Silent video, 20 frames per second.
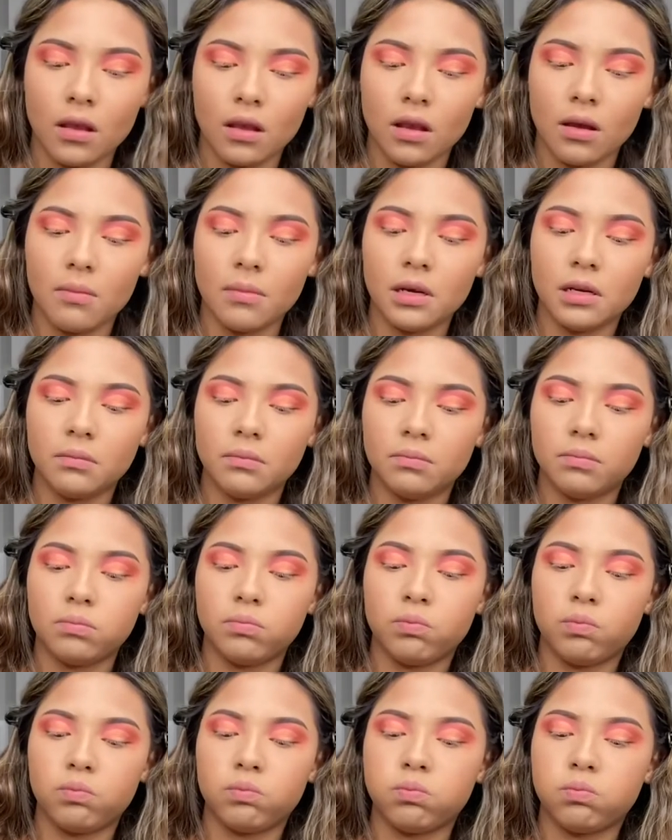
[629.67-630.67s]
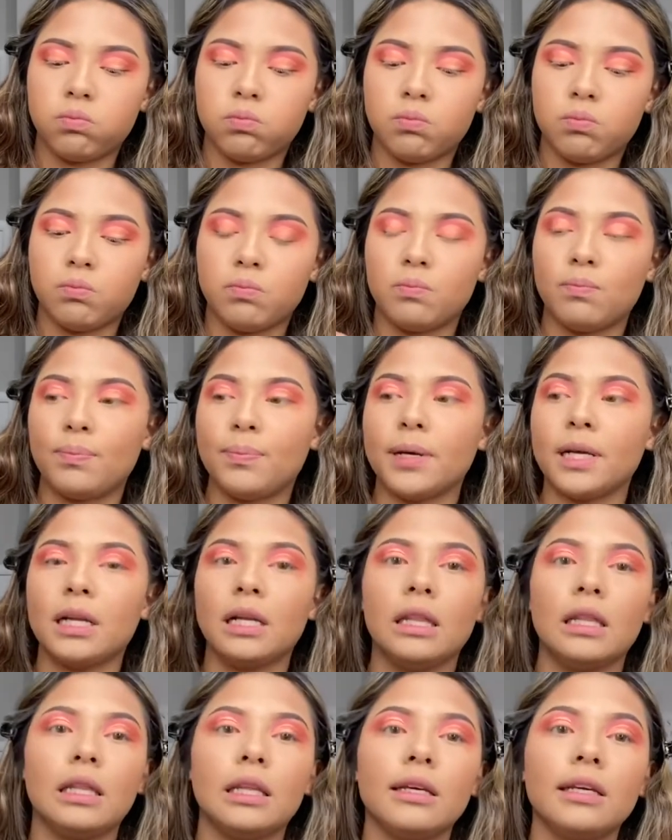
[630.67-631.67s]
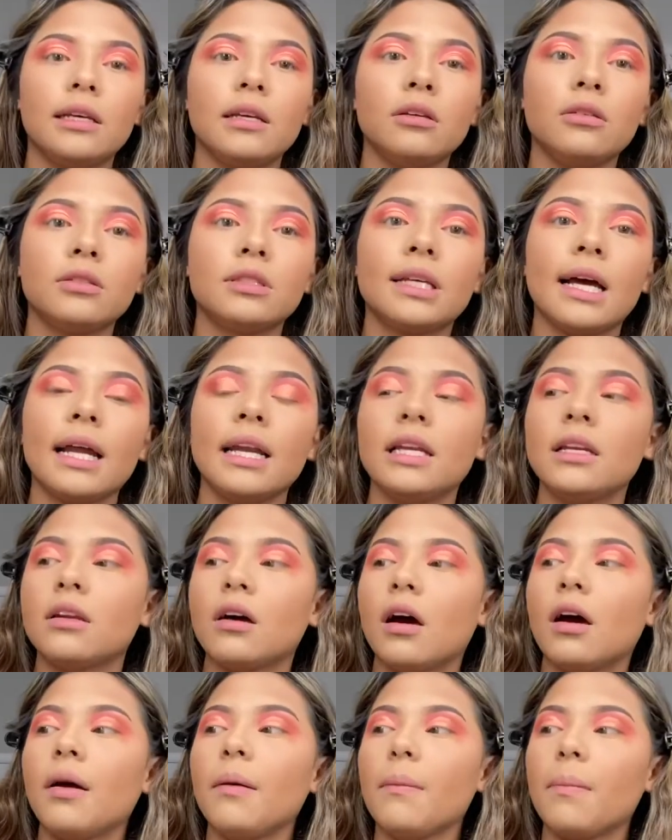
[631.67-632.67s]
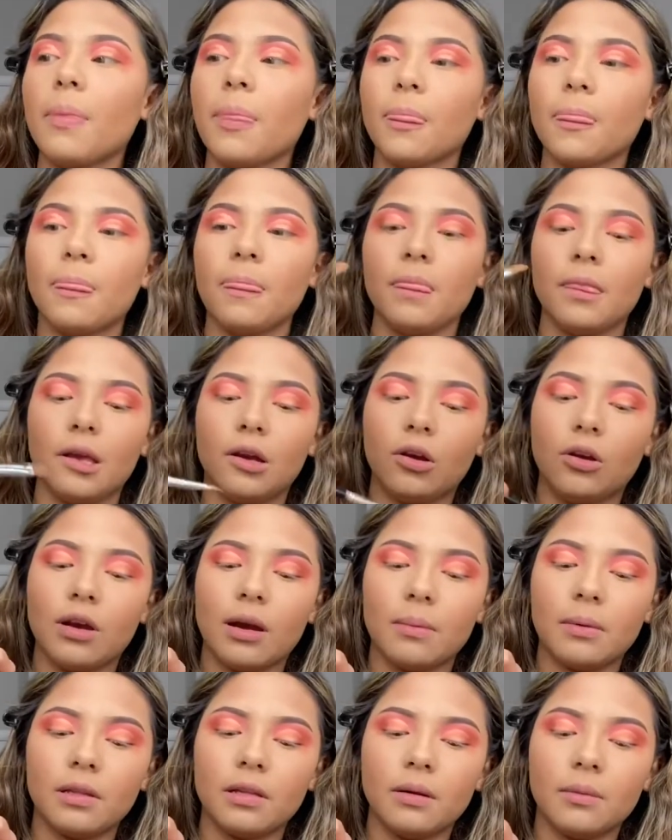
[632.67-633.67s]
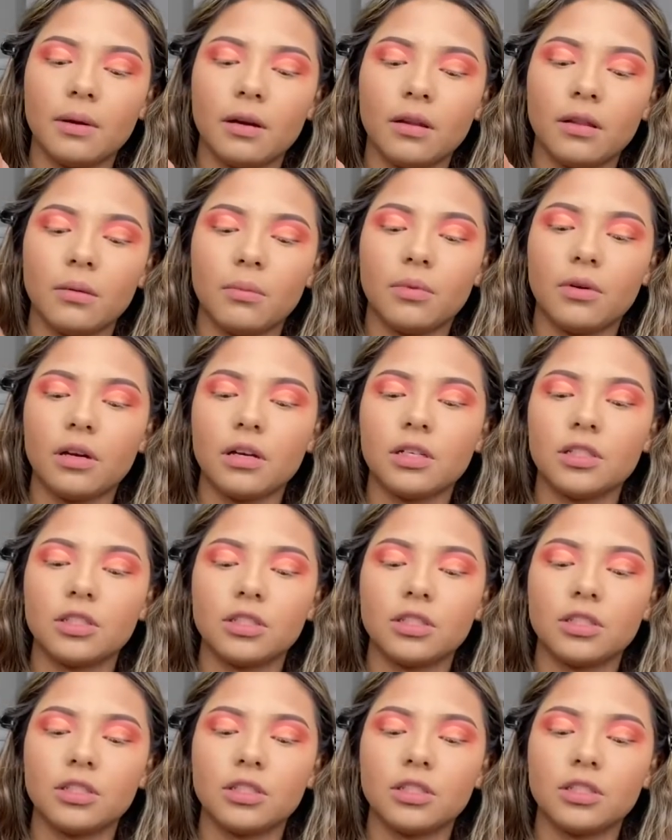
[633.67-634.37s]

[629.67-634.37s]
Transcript: I'm gonna put a little tiny dot, grab a little bit on the brush.